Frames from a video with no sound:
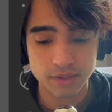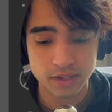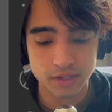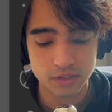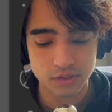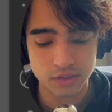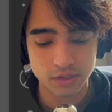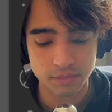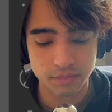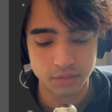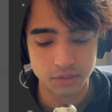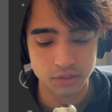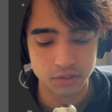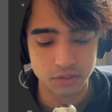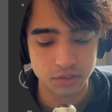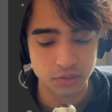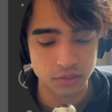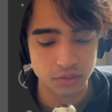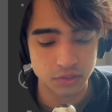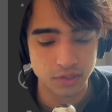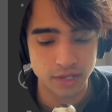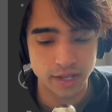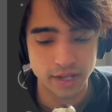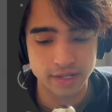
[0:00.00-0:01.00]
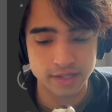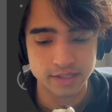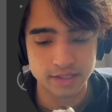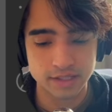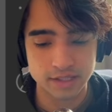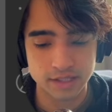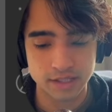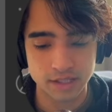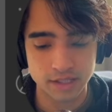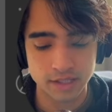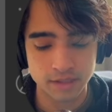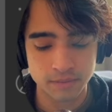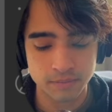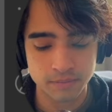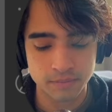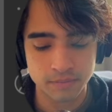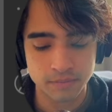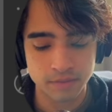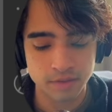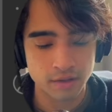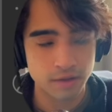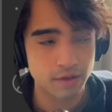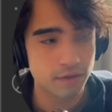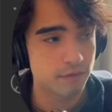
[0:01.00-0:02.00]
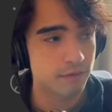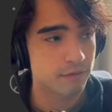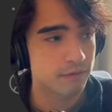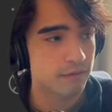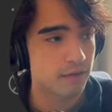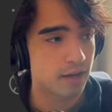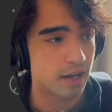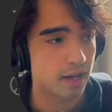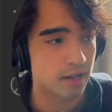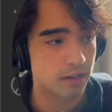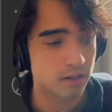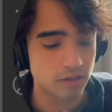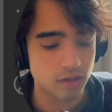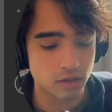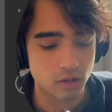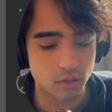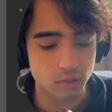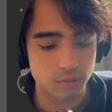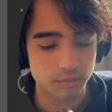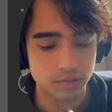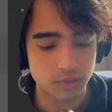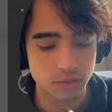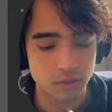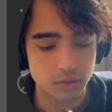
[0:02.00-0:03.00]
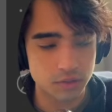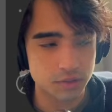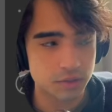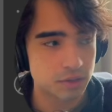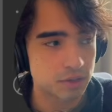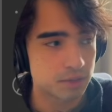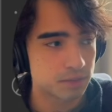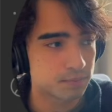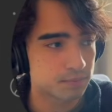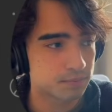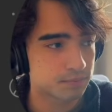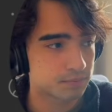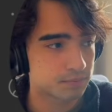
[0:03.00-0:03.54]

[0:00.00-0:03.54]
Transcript: So I'm going to do st file uploader.